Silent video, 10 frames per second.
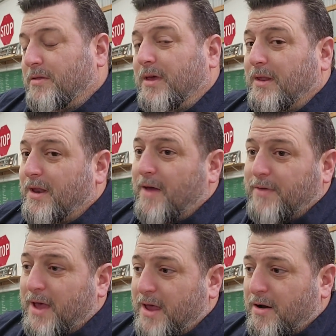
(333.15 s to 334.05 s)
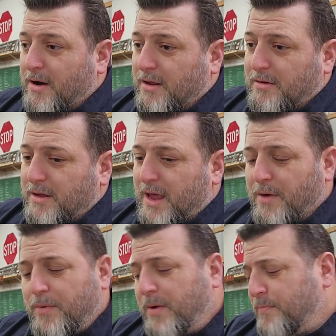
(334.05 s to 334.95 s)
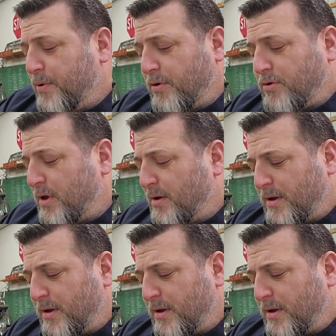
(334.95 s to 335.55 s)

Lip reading: thing didn't have the head on it, and we pushed it.